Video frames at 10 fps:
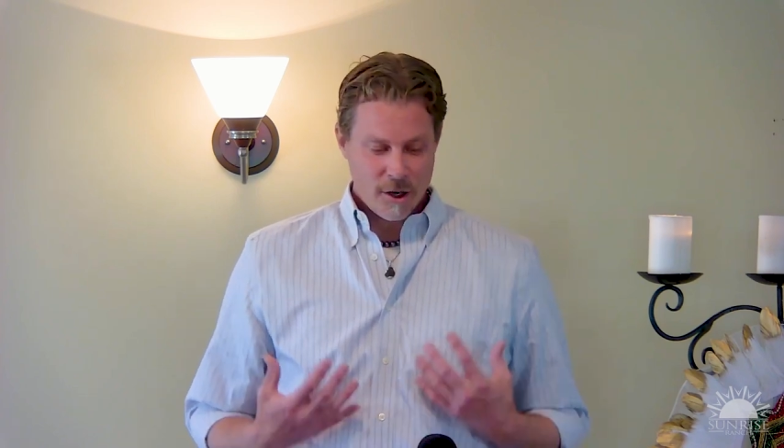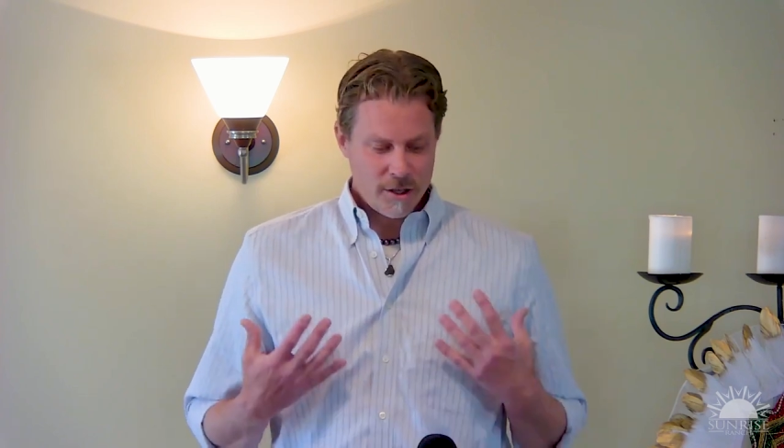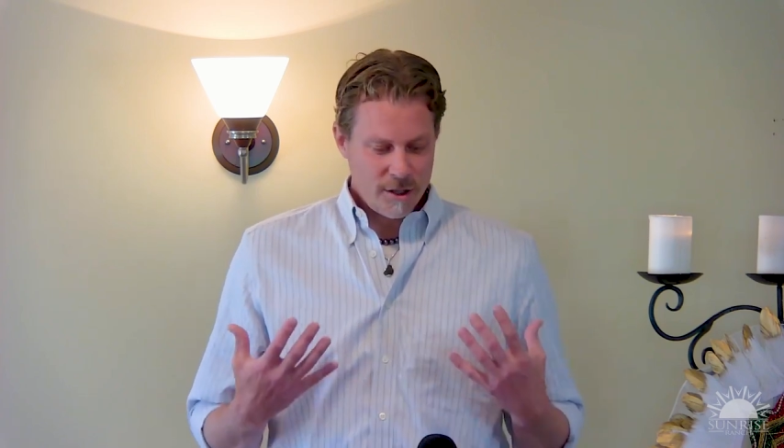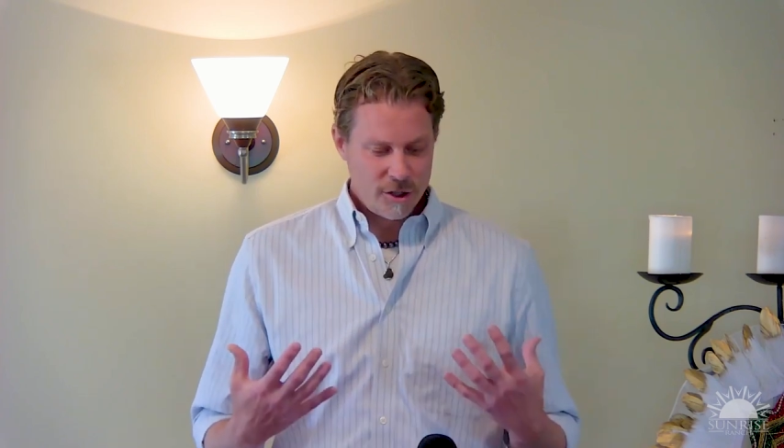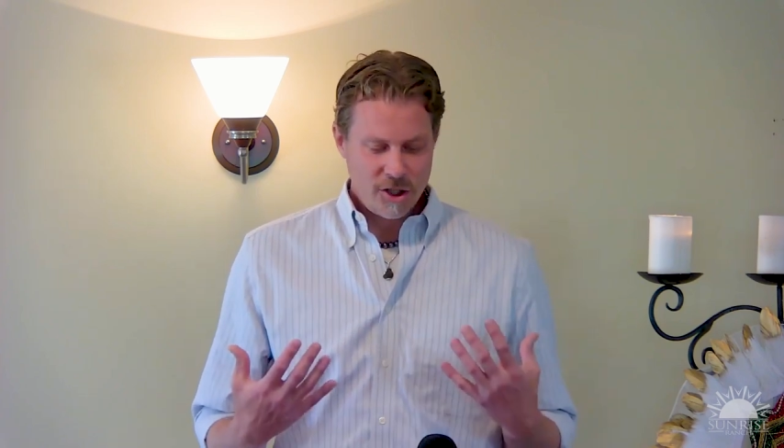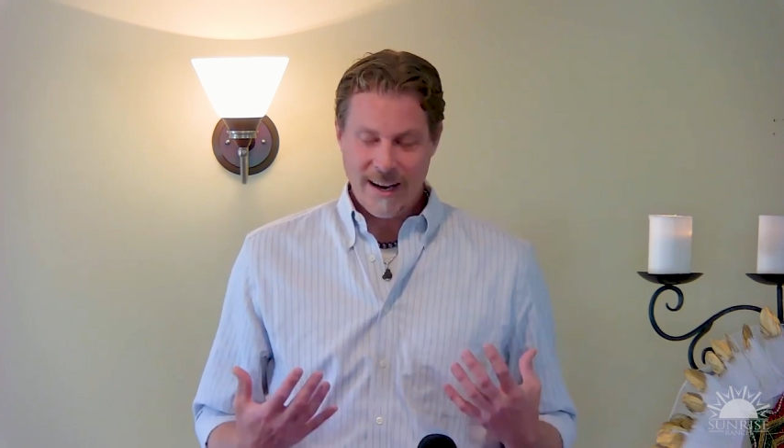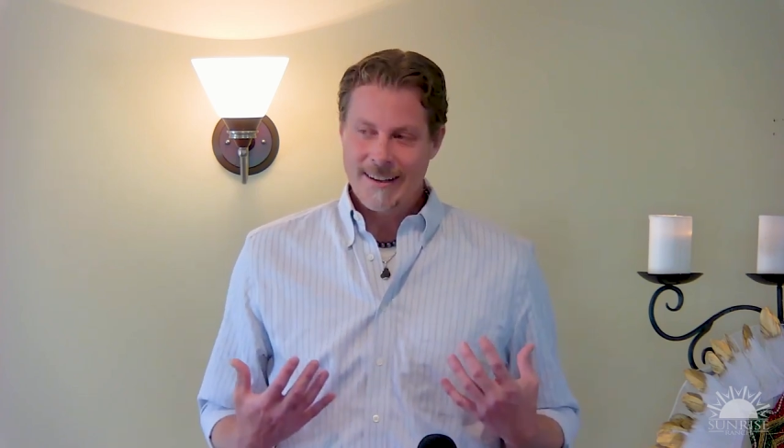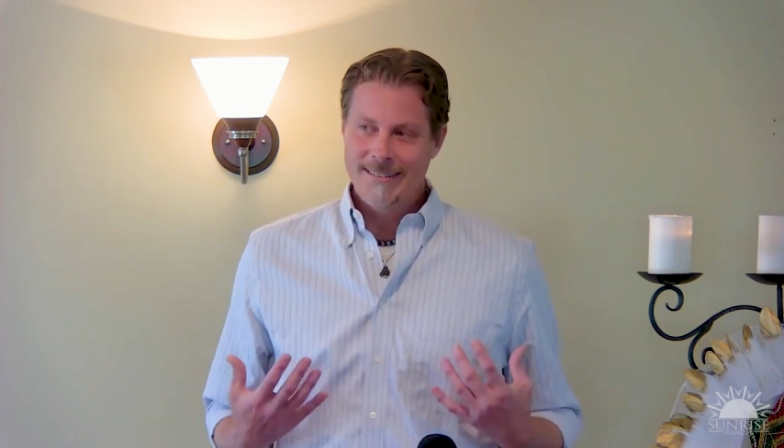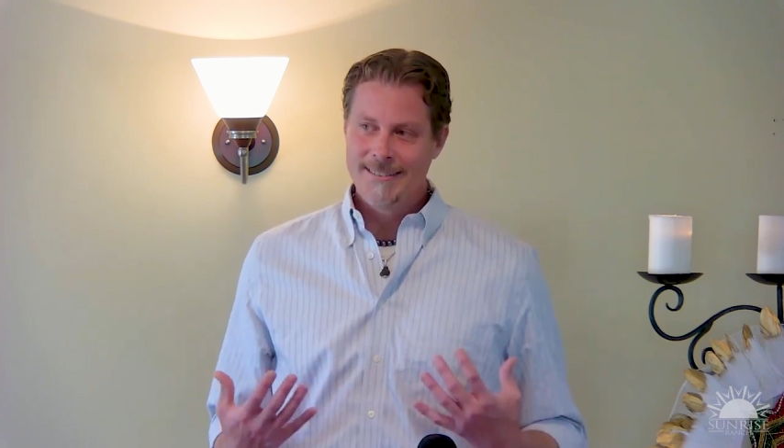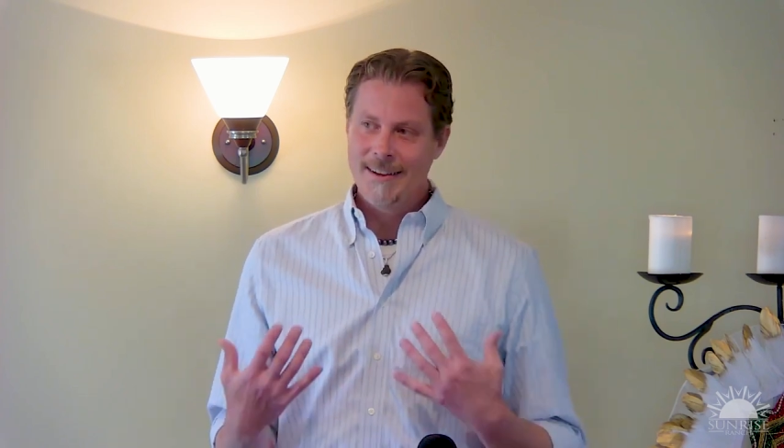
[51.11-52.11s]
urge
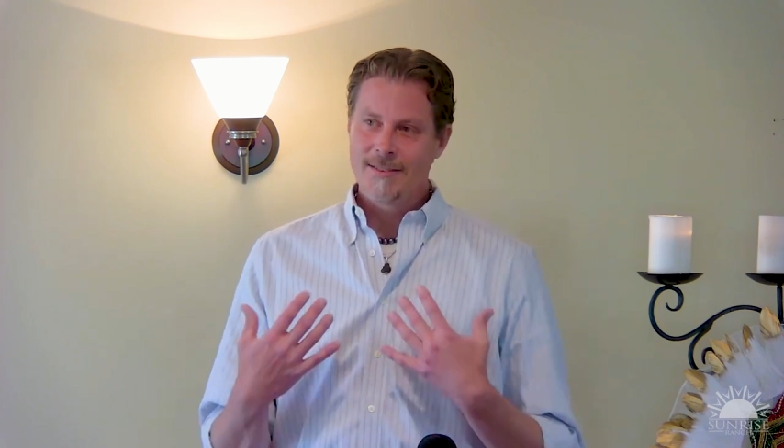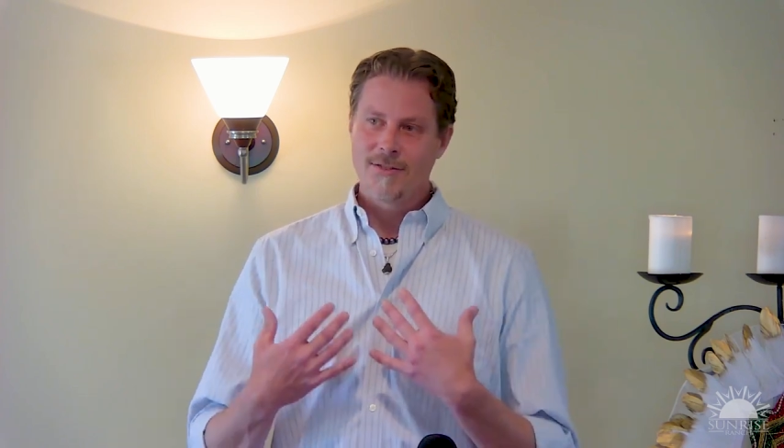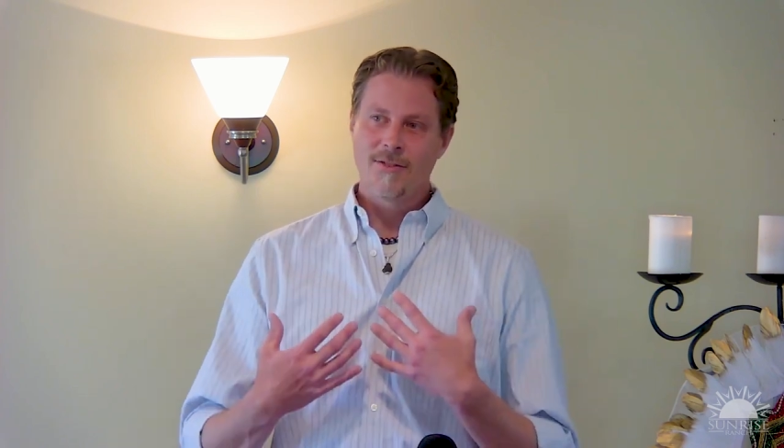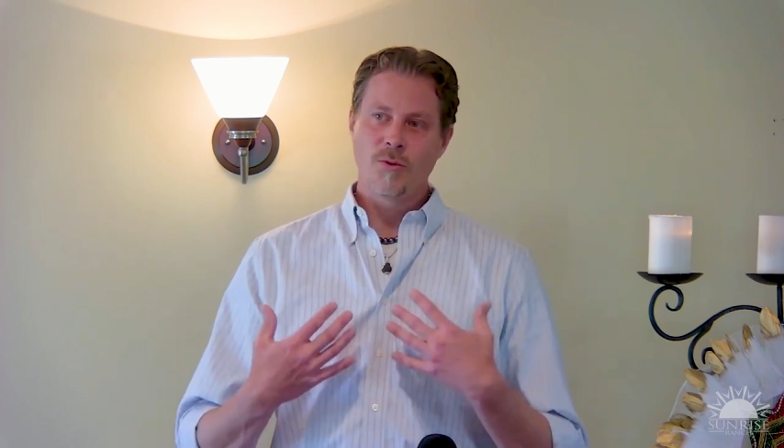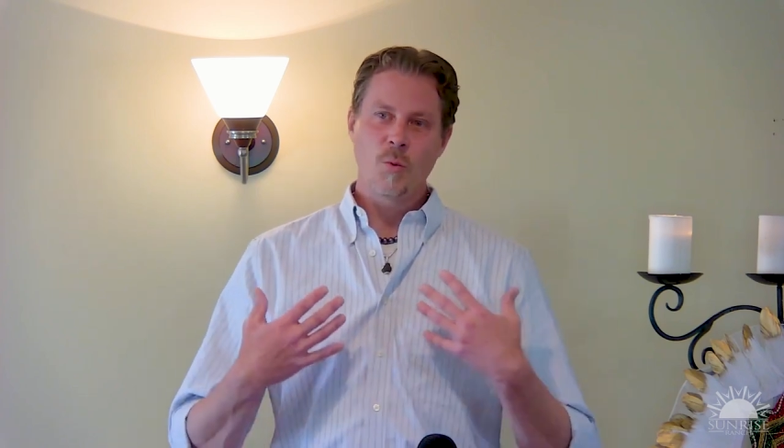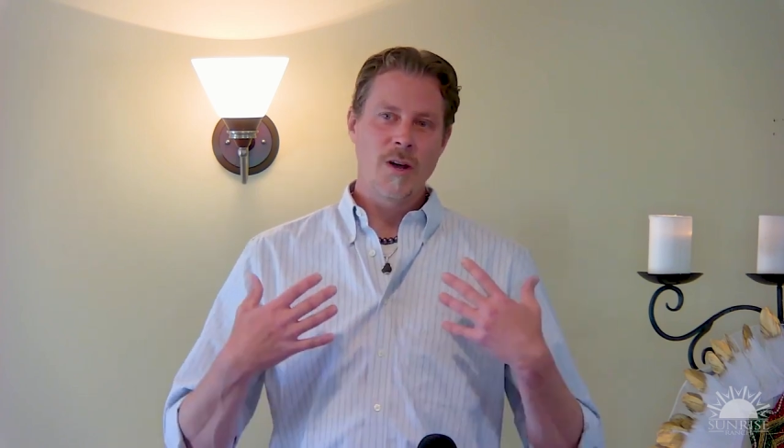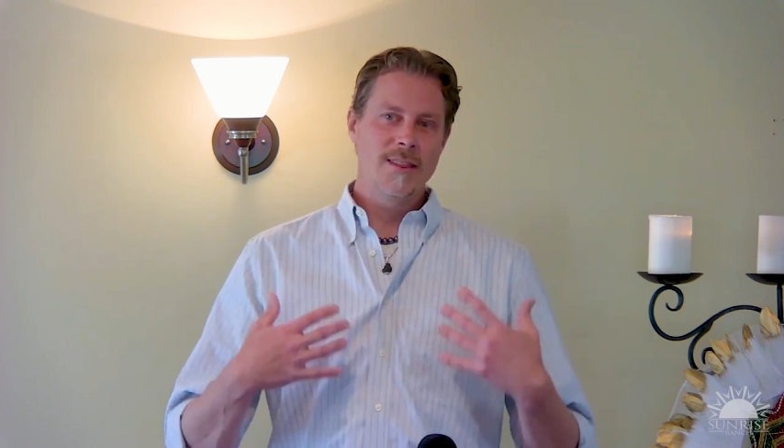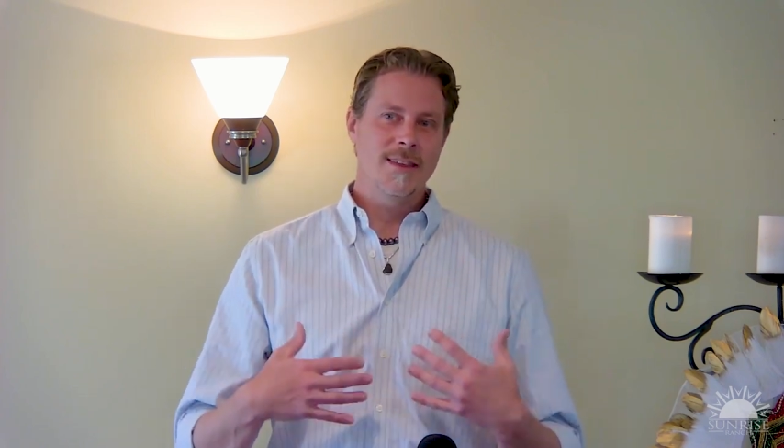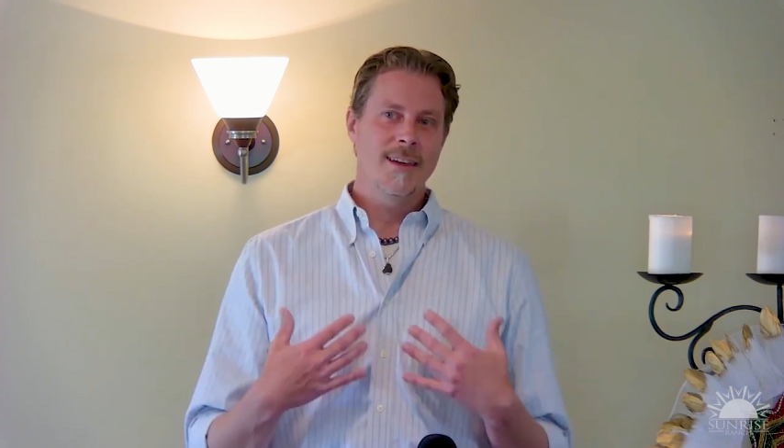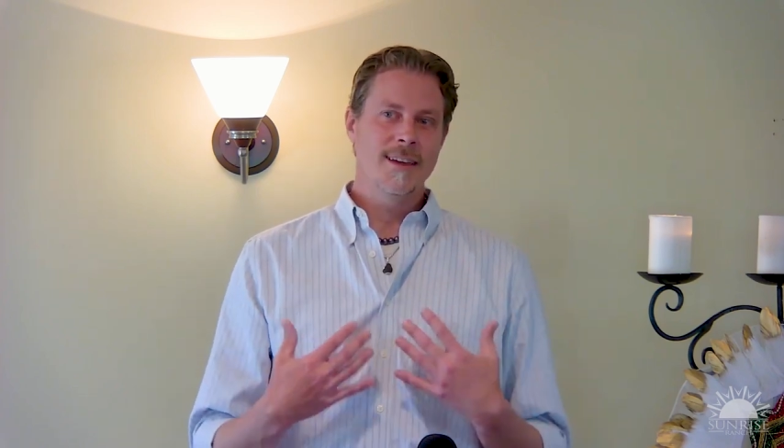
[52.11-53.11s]
exists
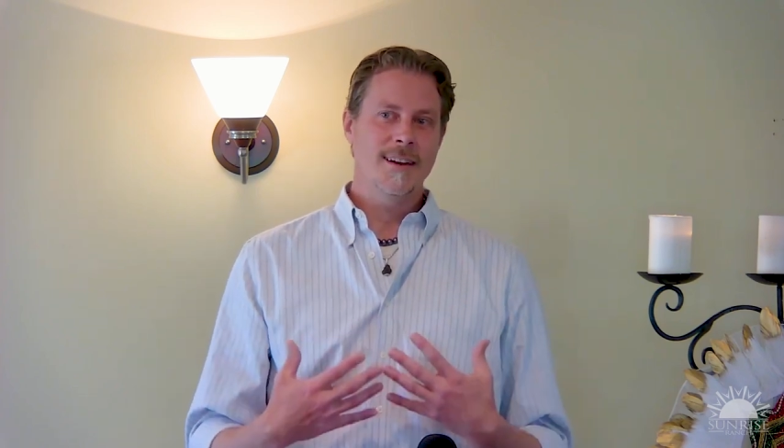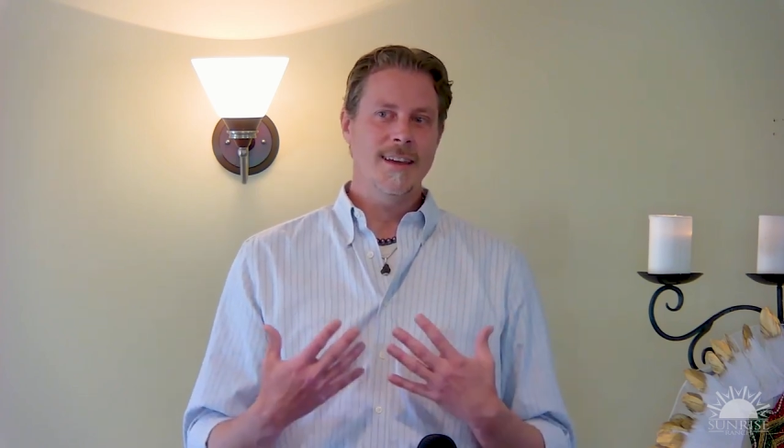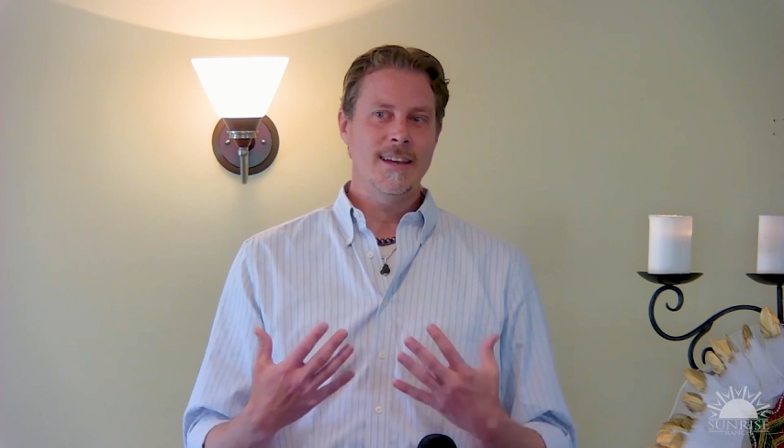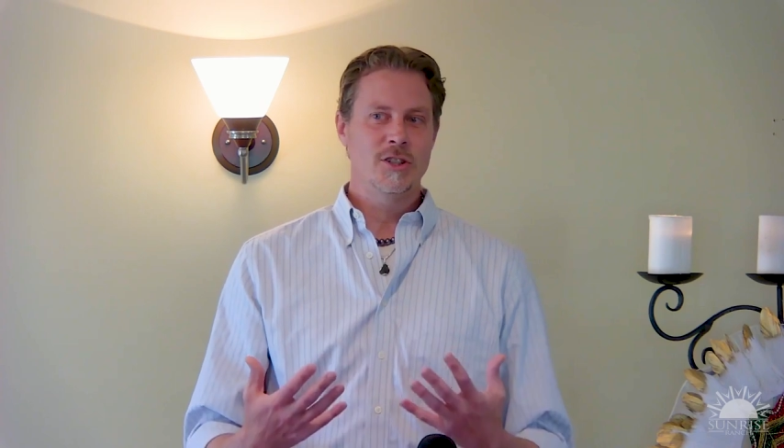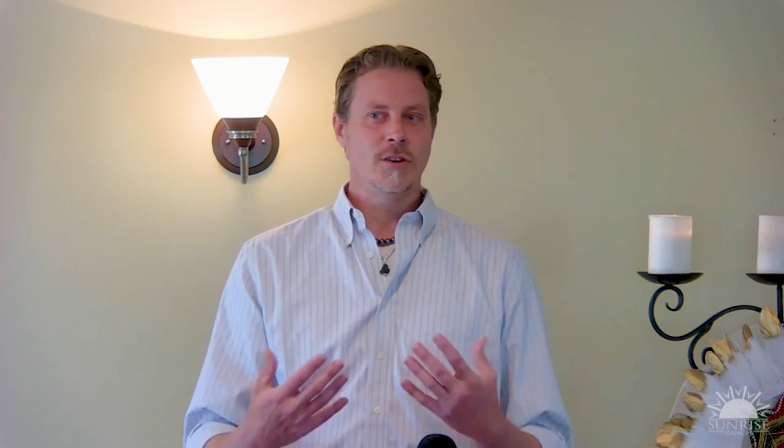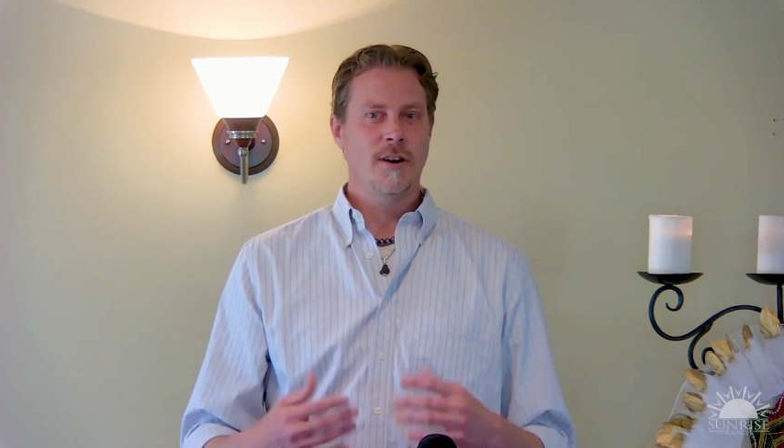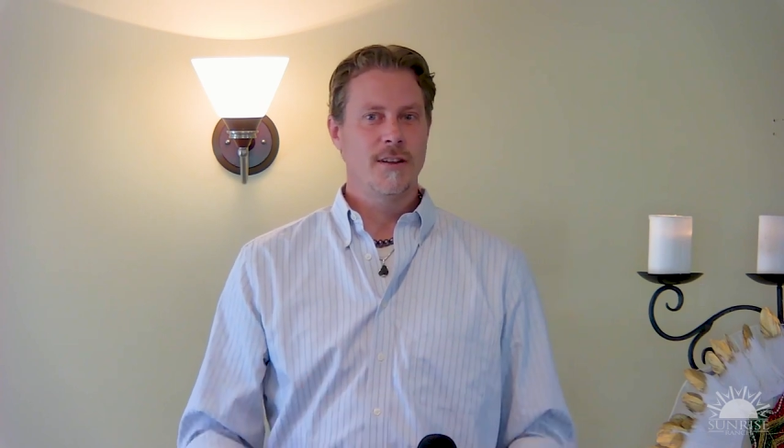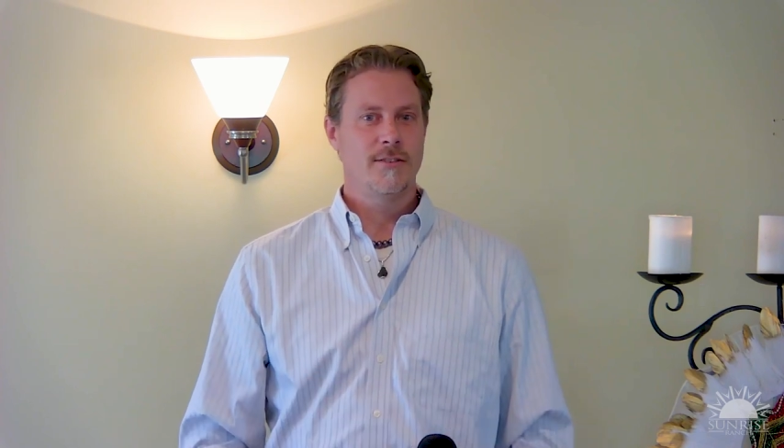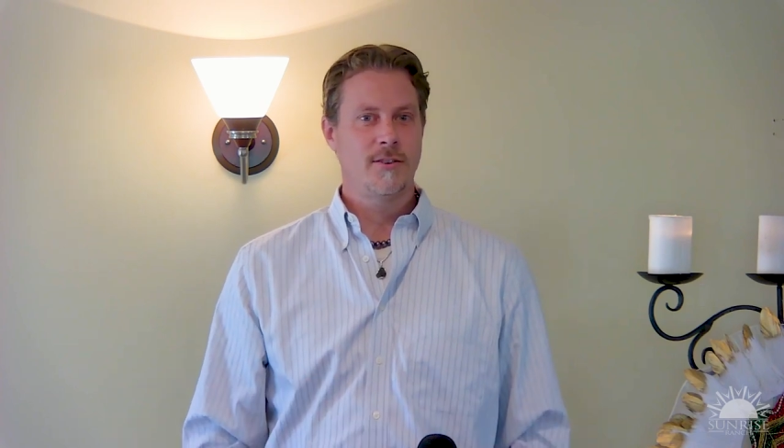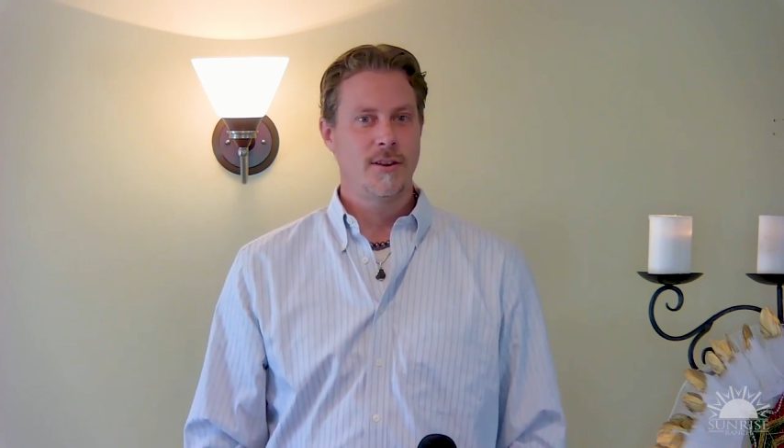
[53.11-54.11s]
within each of
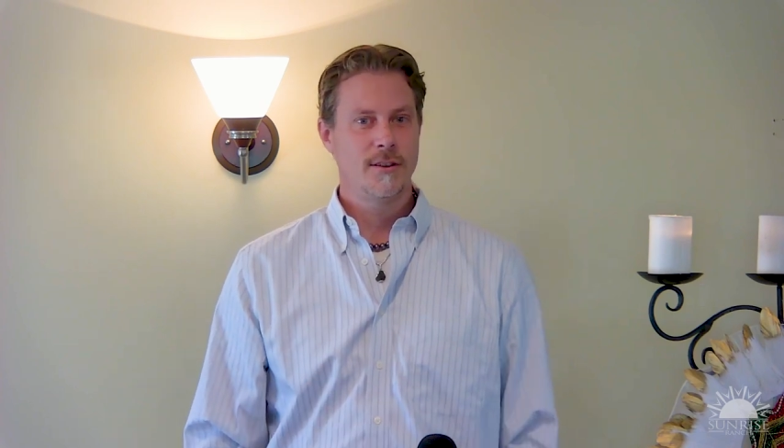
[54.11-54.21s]
us.